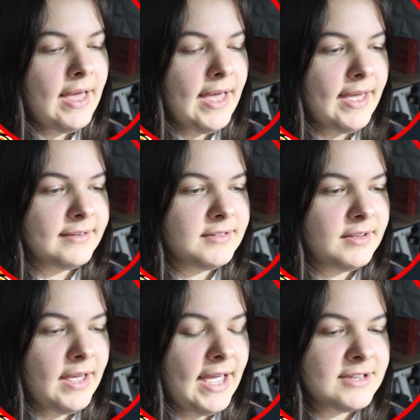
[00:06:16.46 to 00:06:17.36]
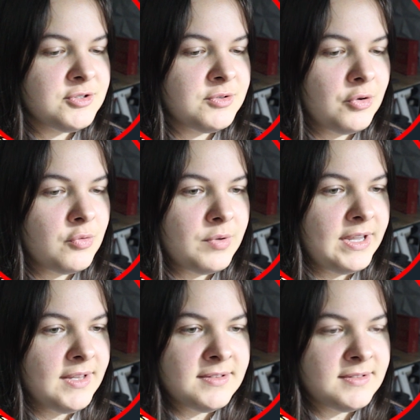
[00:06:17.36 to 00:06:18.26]
and as you know,
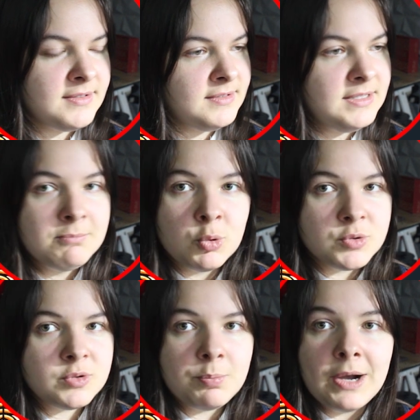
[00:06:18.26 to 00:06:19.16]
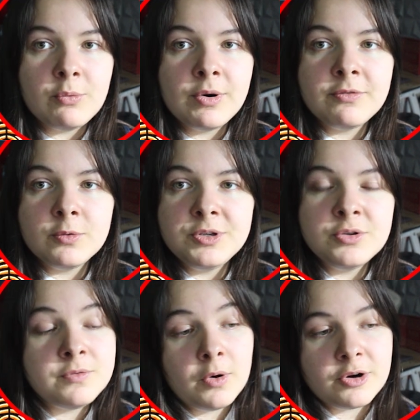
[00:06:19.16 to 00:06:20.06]
it's the most powerful
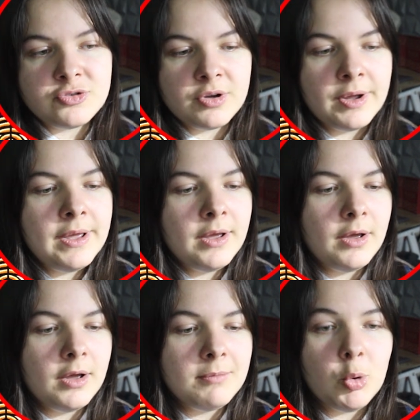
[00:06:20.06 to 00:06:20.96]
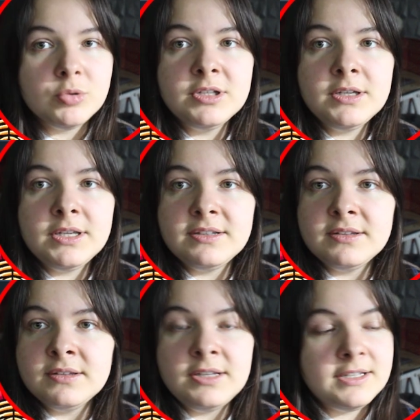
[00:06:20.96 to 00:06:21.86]
HueForge mode
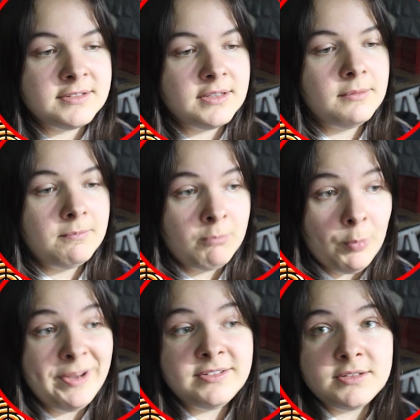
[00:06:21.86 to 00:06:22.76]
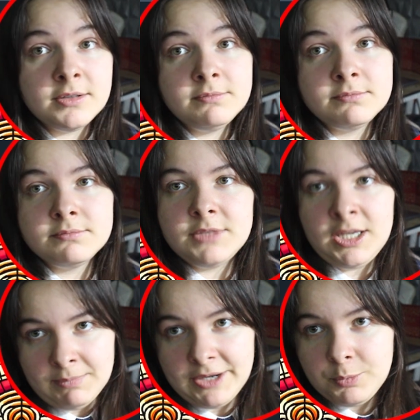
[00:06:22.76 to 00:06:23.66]
in this moment,
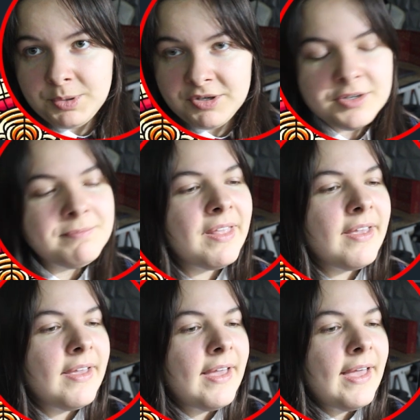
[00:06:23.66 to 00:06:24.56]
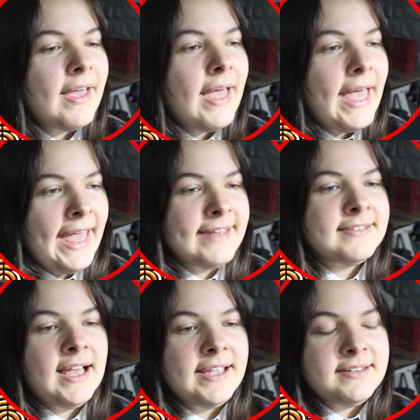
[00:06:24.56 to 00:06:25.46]
in my opinion,
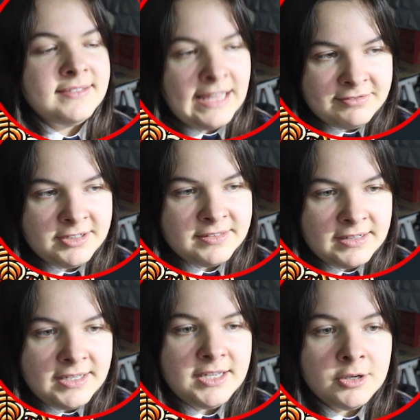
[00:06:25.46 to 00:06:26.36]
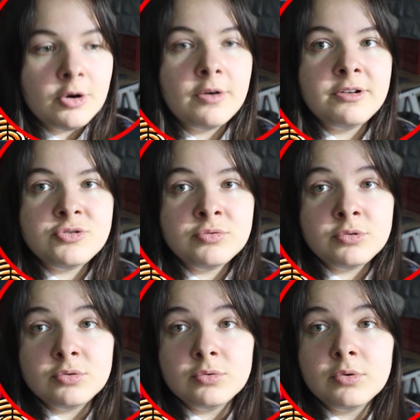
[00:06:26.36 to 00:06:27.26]
and I definitely encourage you
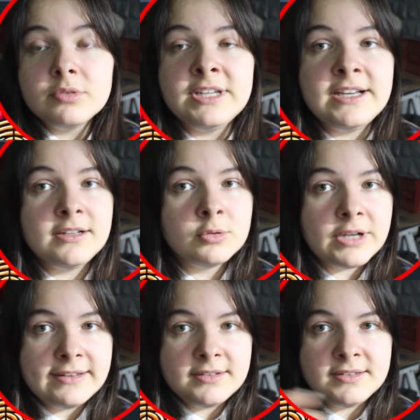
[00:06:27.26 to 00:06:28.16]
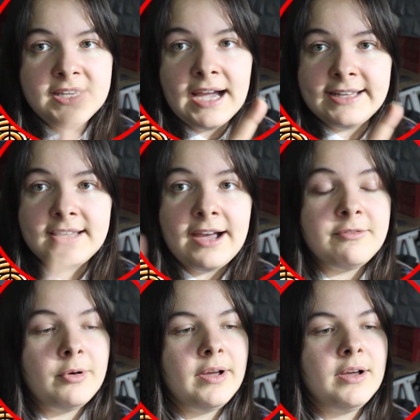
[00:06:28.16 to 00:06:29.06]
to take a look at the guide I've